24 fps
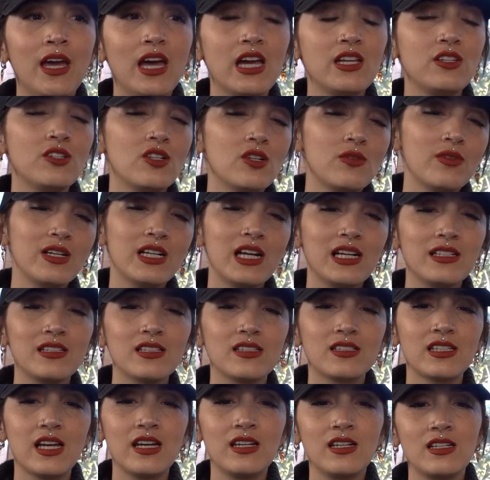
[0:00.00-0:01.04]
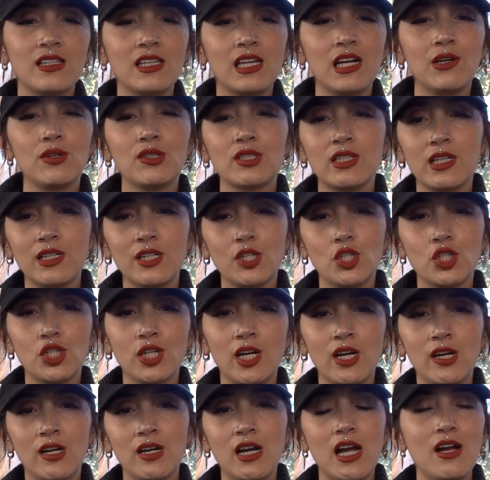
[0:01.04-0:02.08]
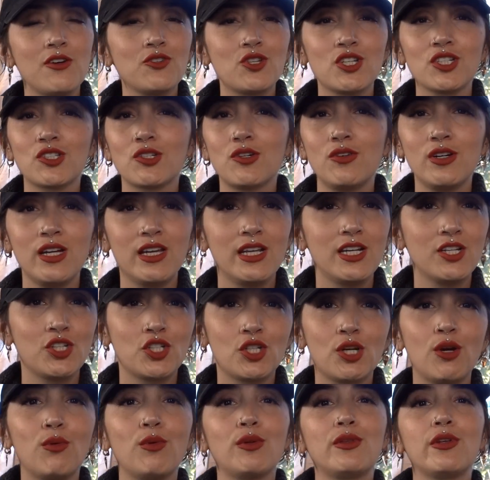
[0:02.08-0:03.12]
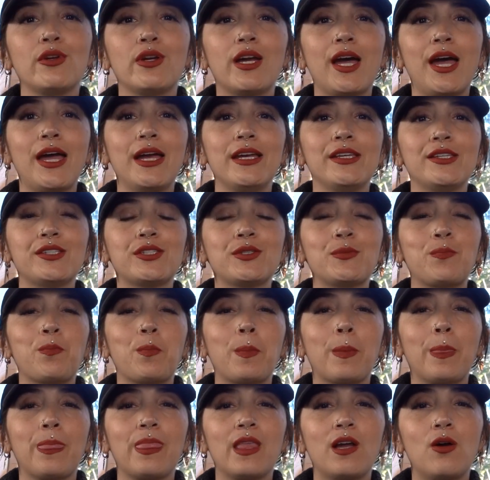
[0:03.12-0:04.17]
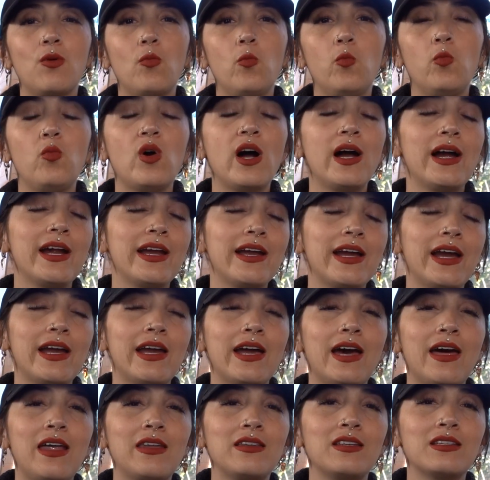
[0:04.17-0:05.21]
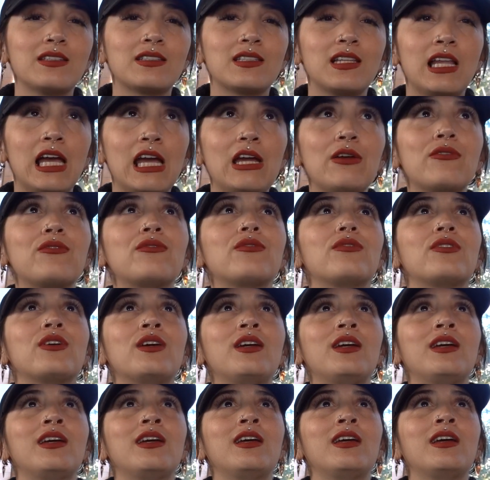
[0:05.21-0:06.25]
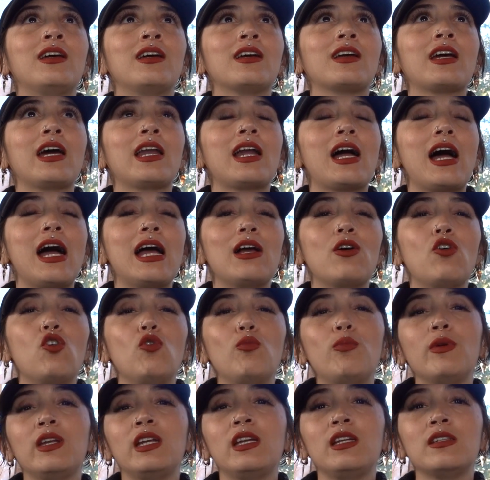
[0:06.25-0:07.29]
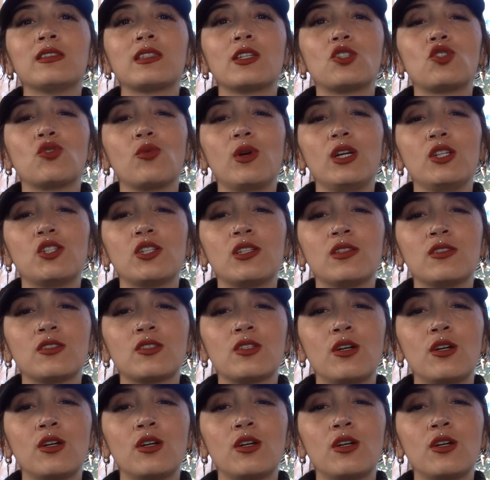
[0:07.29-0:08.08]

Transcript: And you know what? I decided that I was going to share. I'll just go ahead and share with you guys why I had this life kind of eye-opening situation.